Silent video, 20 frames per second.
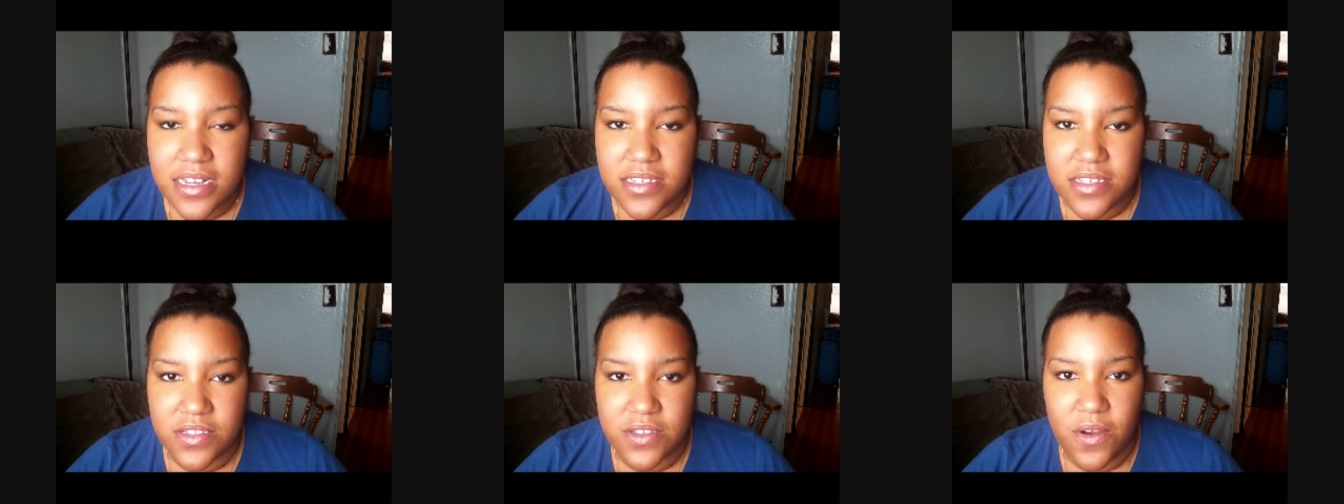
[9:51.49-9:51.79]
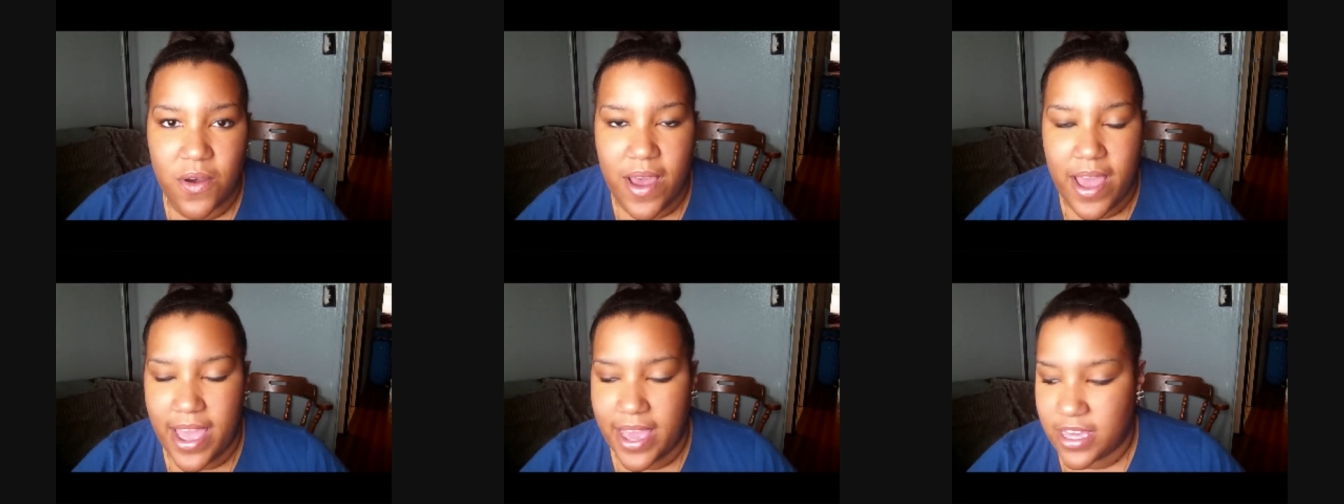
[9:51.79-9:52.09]

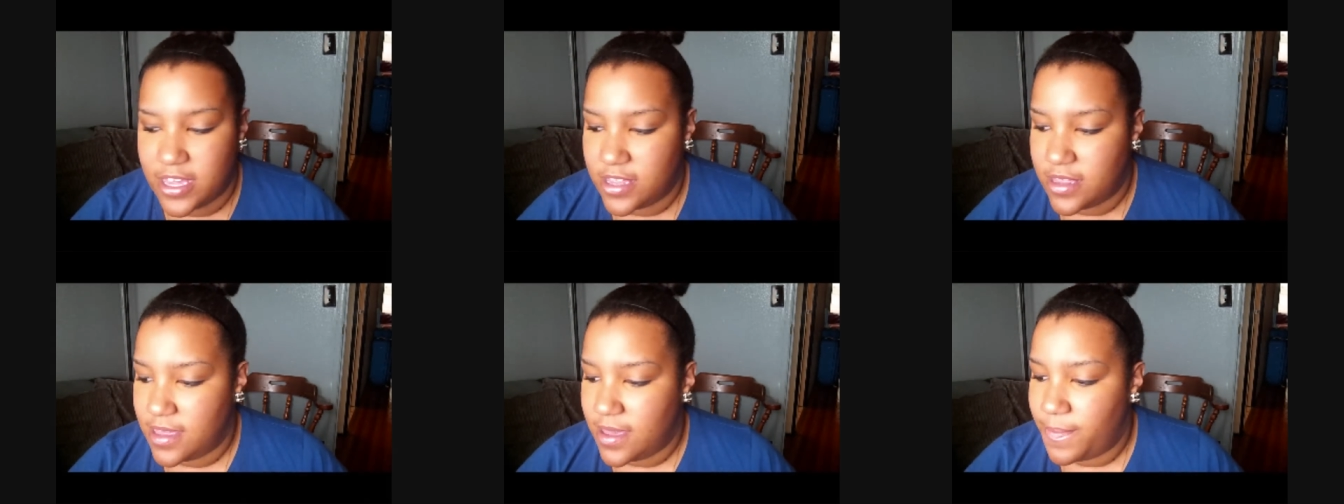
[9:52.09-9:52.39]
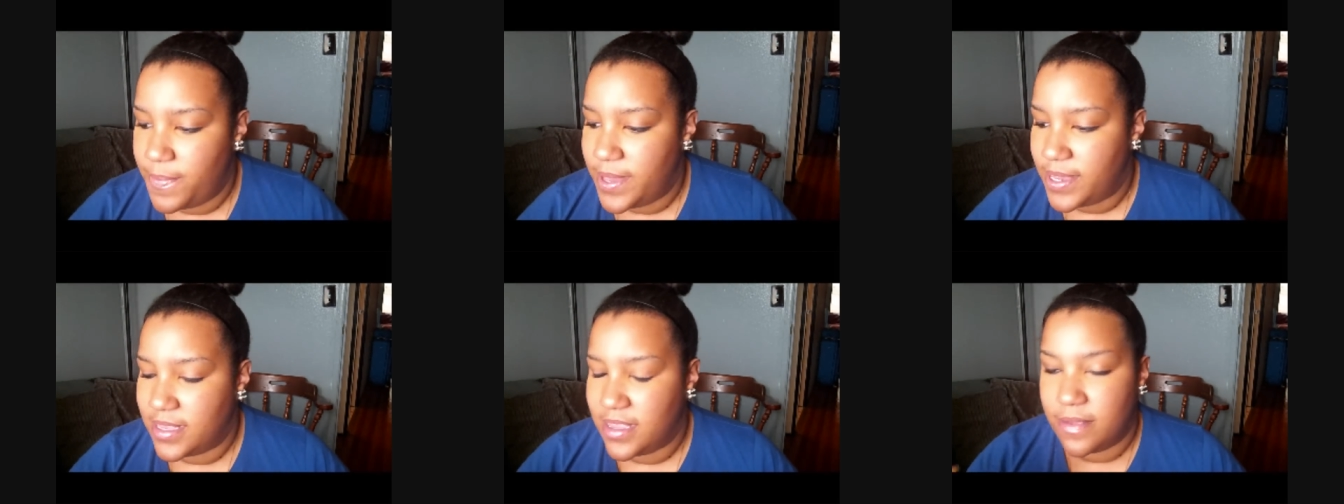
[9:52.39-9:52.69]
so I actually
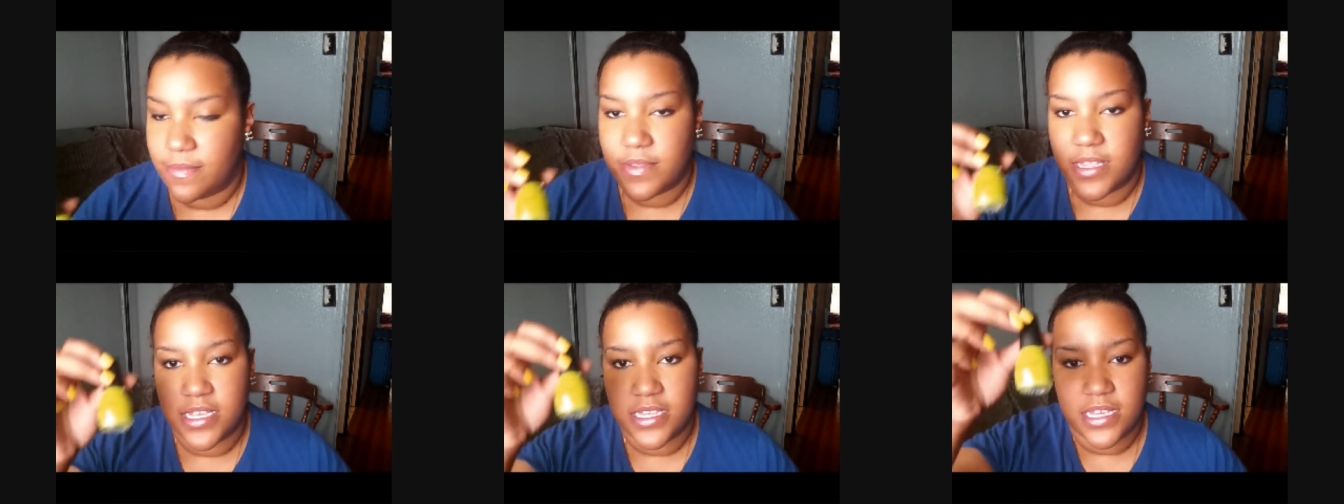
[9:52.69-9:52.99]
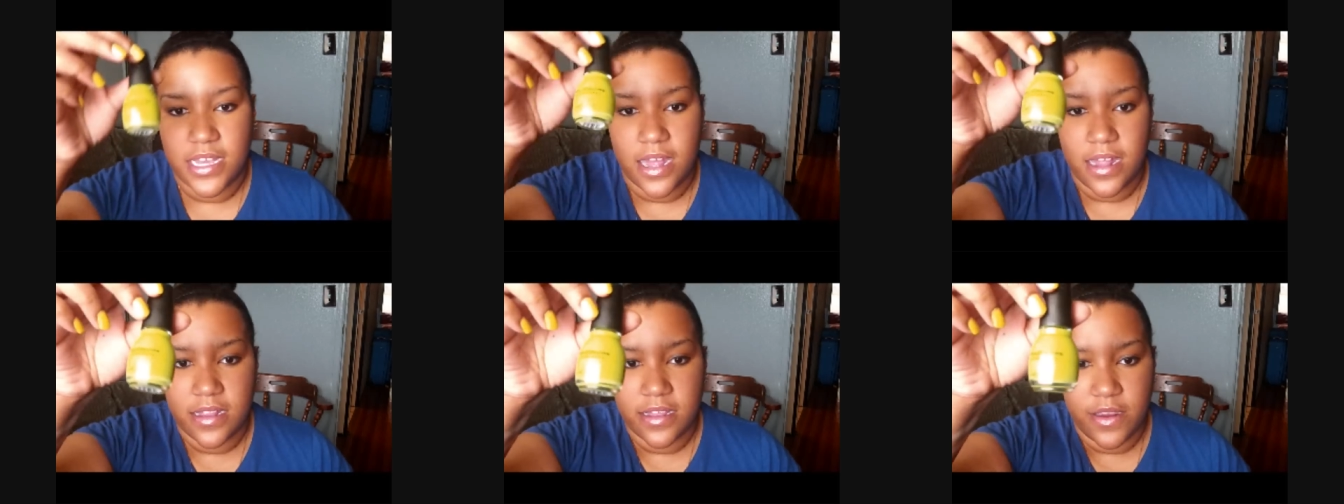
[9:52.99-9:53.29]
picked up this
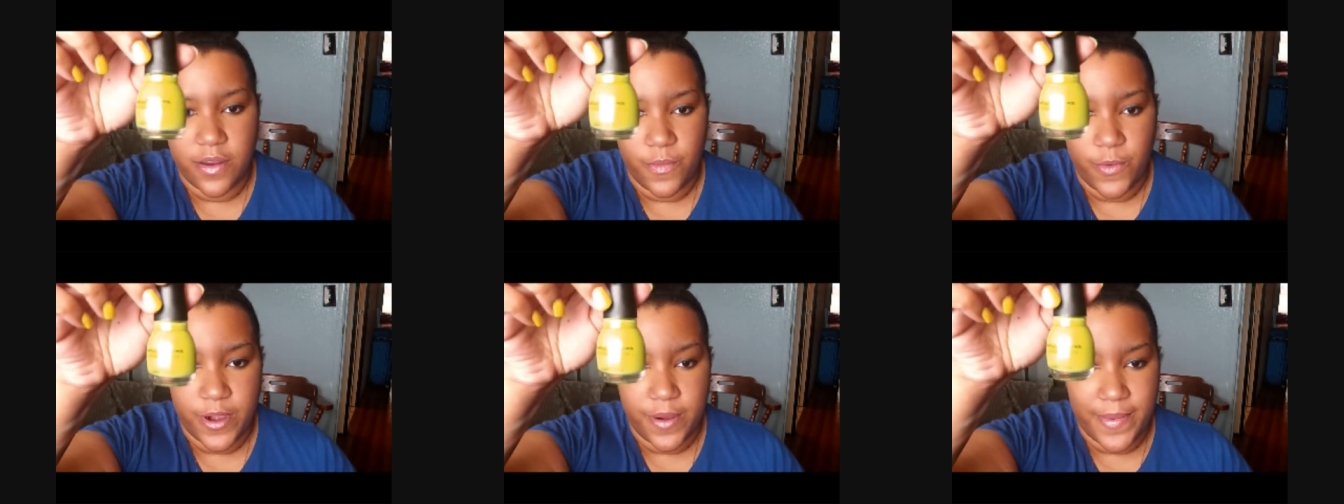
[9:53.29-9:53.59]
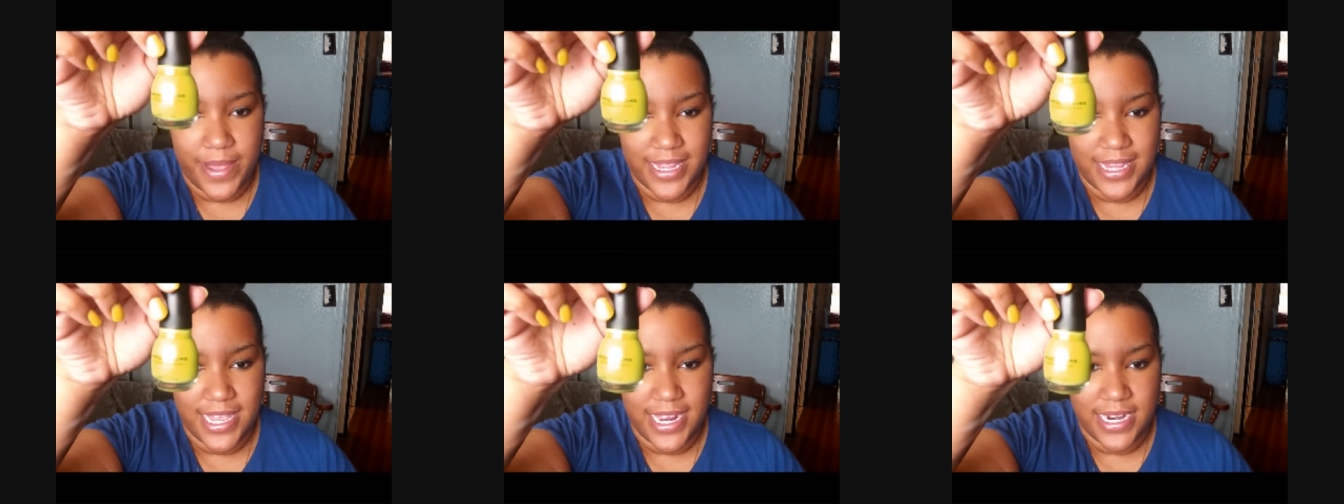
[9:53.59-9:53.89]
color in one
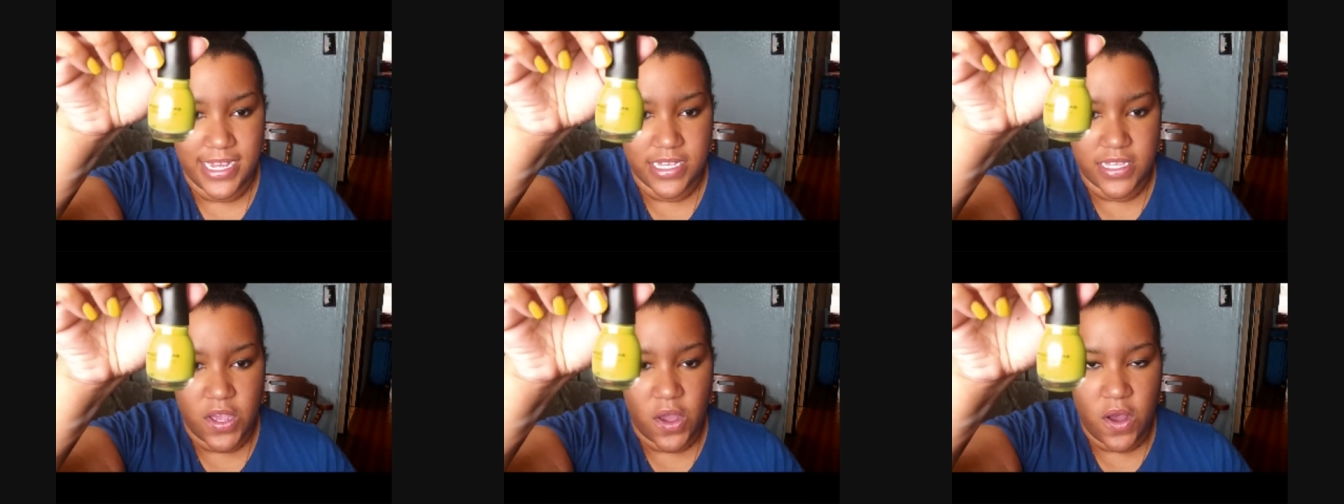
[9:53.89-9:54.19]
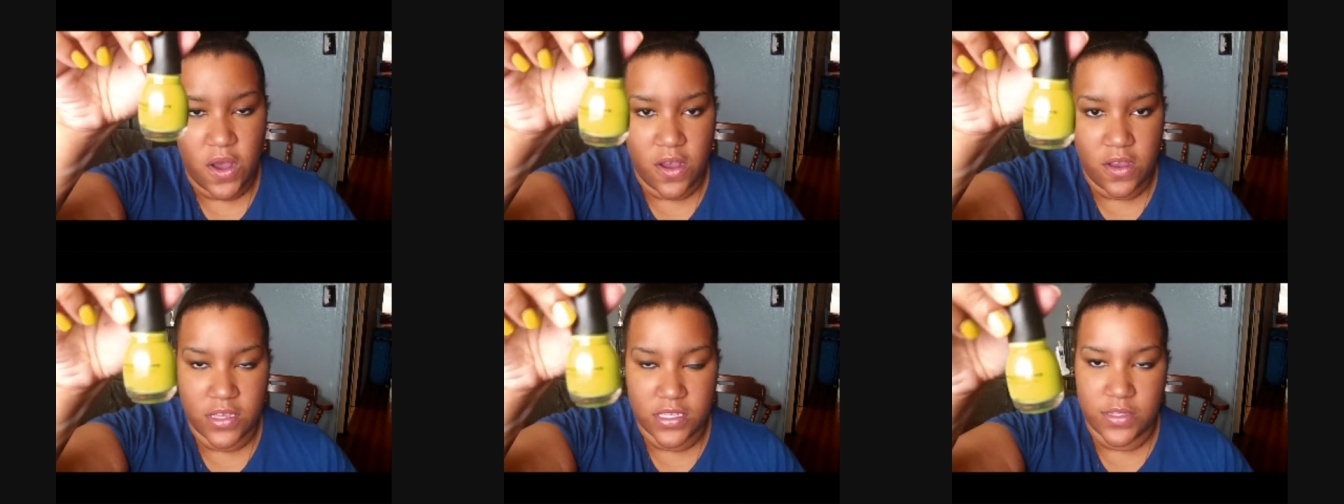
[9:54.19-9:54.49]
of my latest
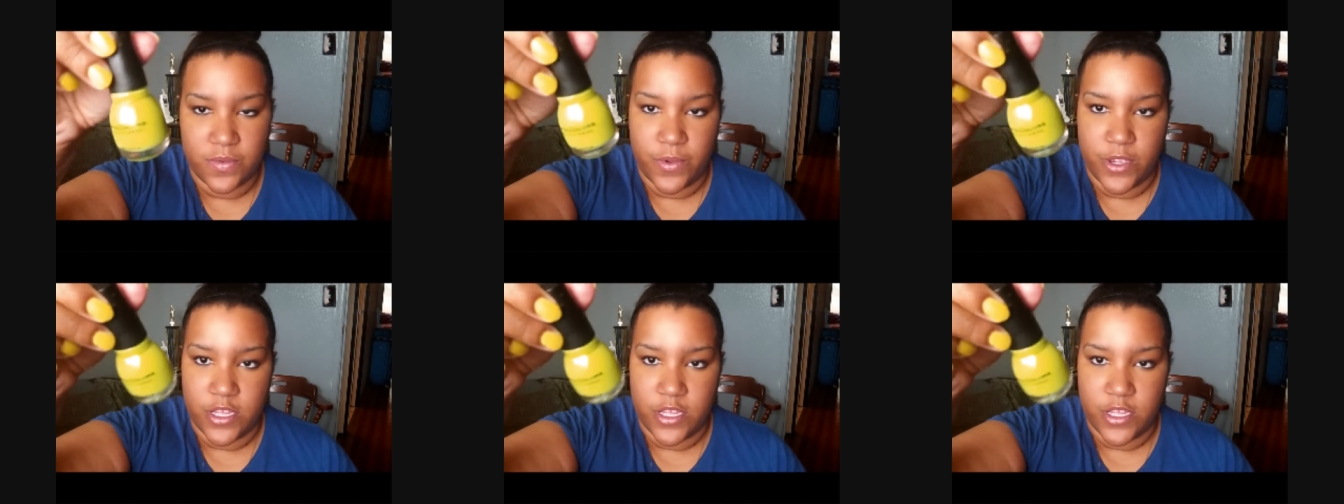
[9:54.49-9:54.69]
hauls,